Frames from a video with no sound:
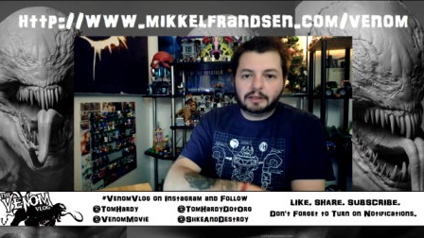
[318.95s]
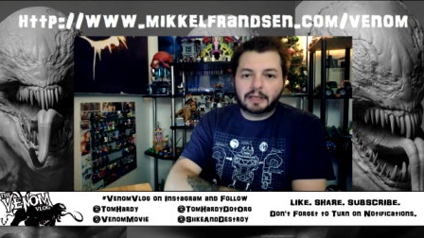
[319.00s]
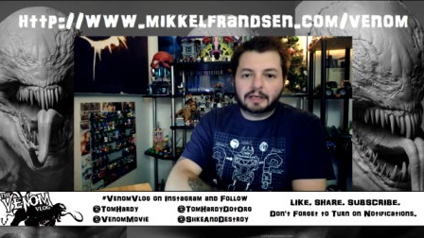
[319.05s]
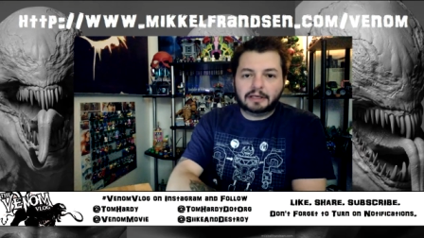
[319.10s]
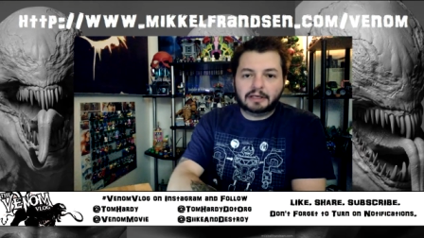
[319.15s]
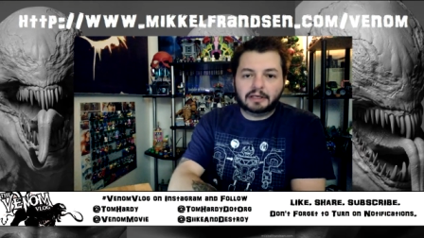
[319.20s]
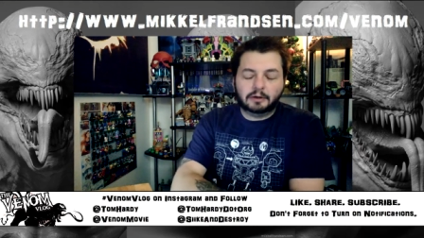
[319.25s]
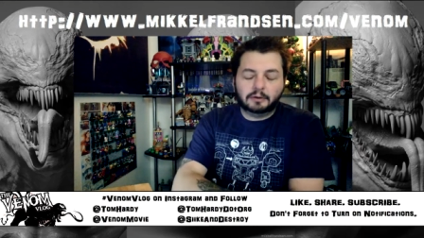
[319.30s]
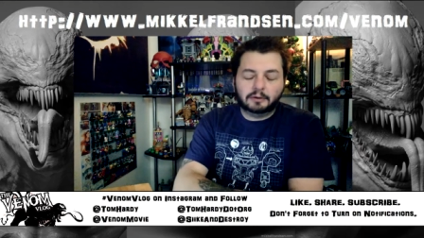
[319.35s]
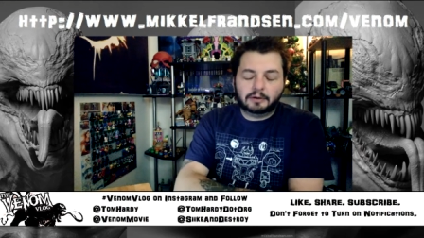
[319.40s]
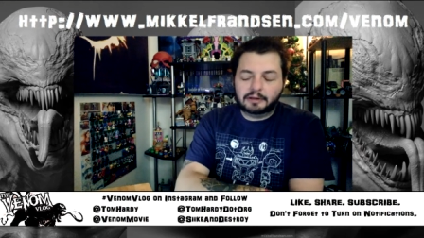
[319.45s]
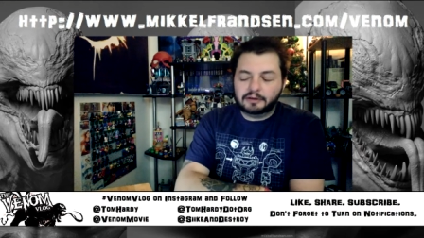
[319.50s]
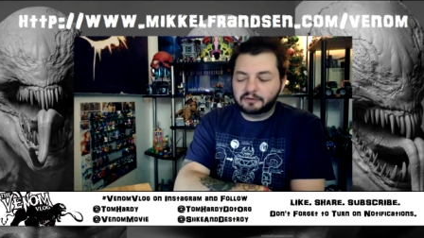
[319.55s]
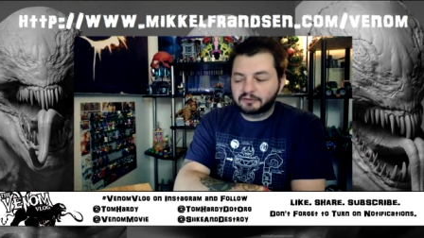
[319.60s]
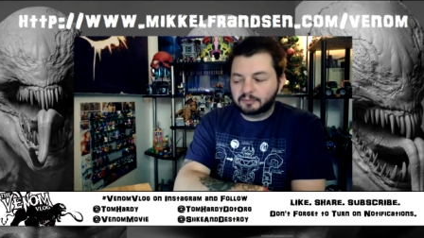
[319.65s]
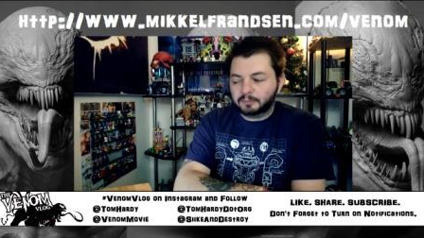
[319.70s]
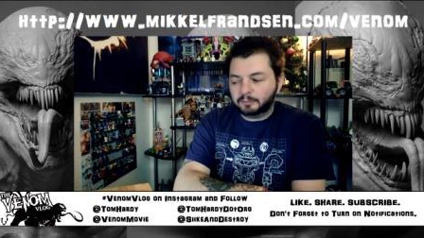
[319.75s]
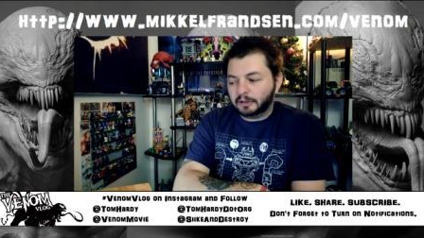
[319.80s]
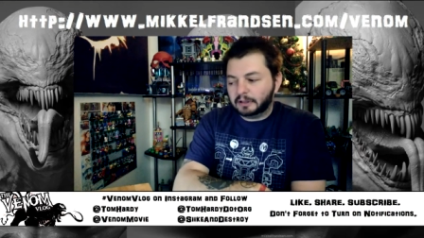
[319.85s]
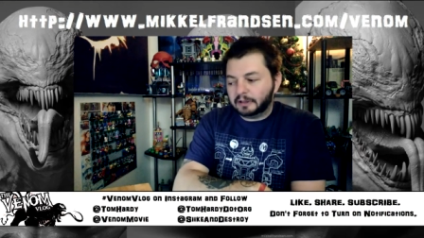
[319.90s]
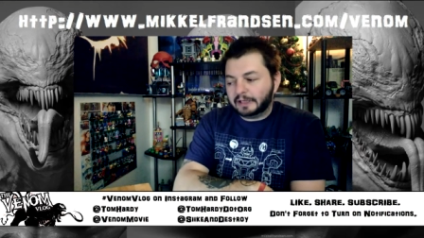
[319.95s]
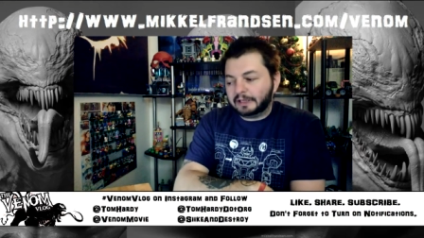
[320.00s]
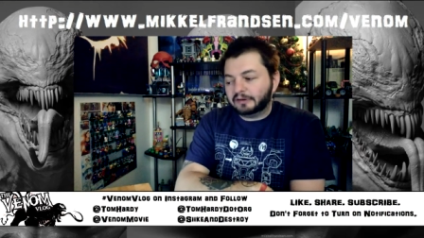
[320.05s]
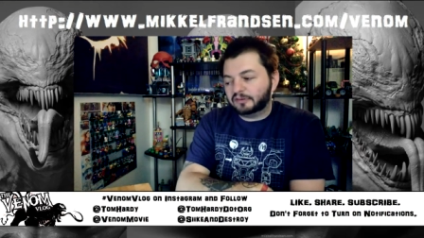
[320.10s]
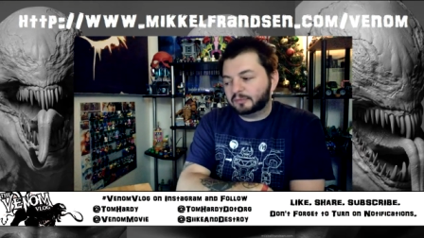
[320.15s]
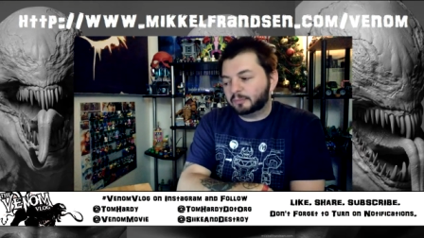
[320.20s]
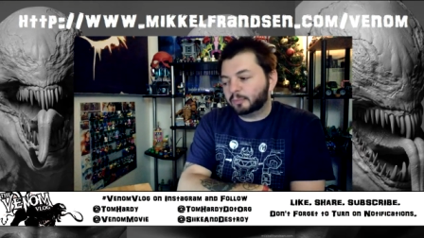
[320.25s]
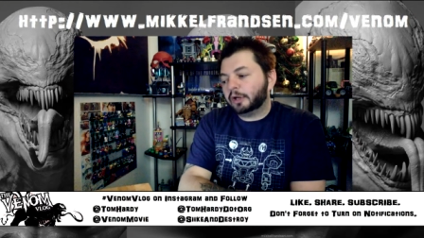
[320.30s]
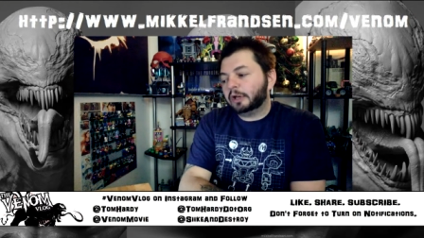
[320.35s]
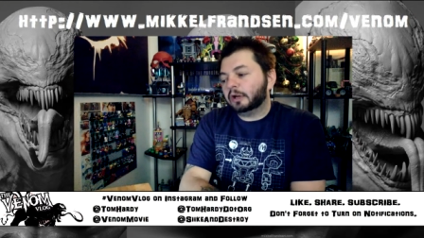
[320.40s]
like, you know, in the sp- late
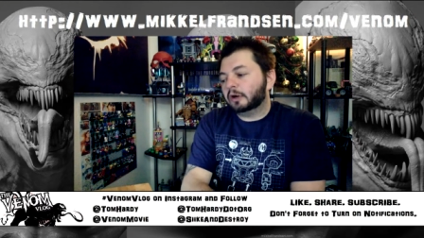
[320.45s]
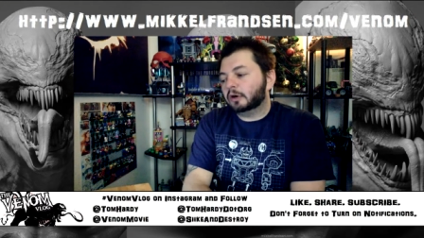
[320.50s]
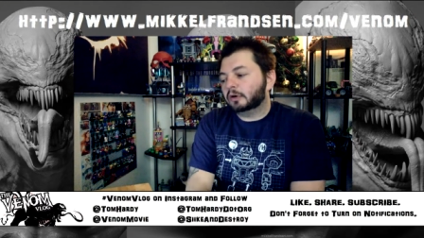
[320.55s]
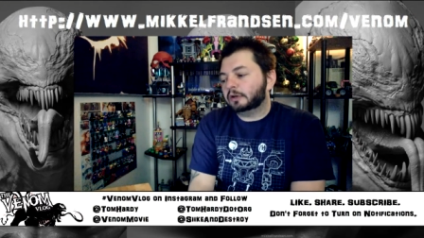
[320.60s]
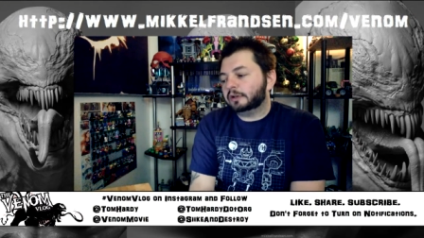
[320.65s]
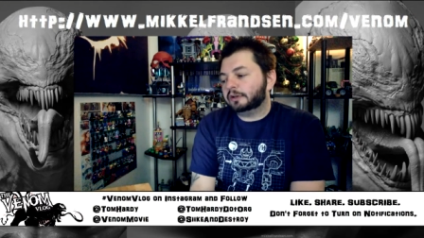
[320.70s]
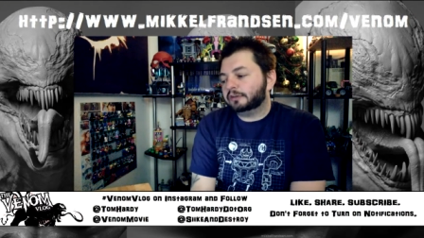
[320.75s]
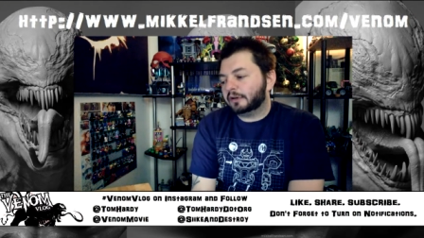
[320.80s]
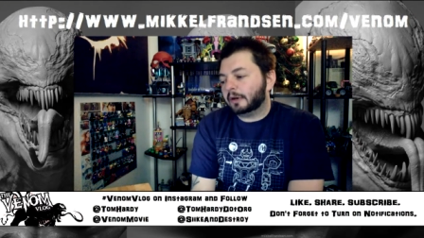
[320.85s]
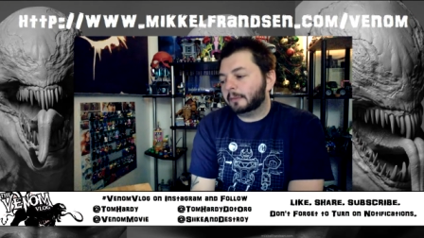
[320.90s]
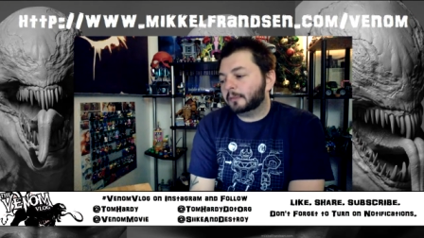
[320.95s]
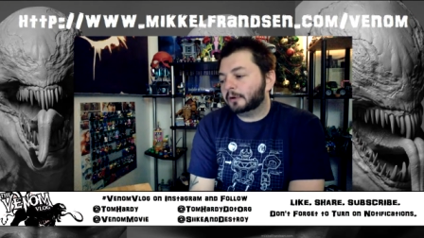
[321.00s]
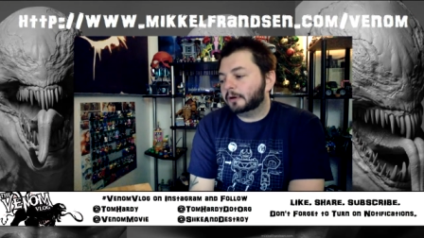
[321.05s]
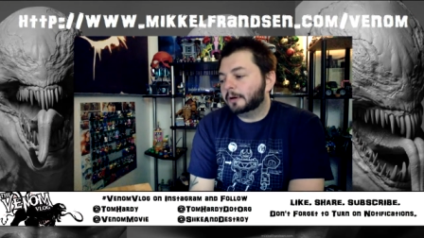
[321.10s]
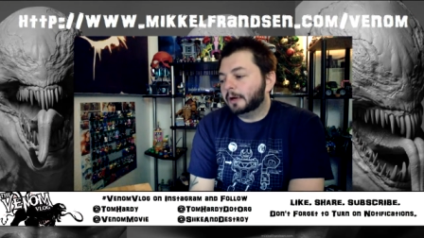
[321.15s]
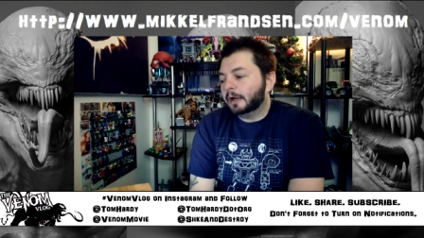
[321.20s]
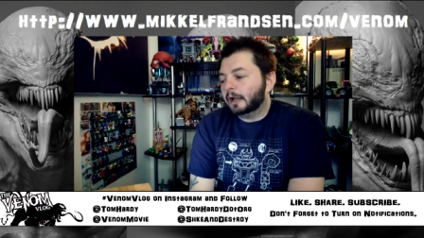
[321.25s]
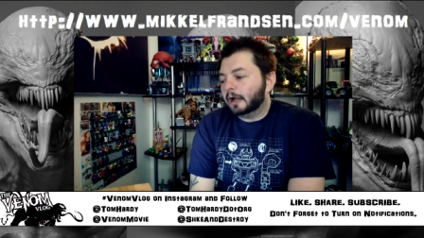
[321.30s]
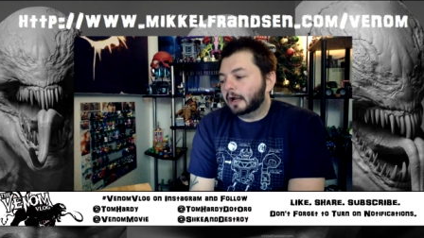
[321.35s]
spring, early summer,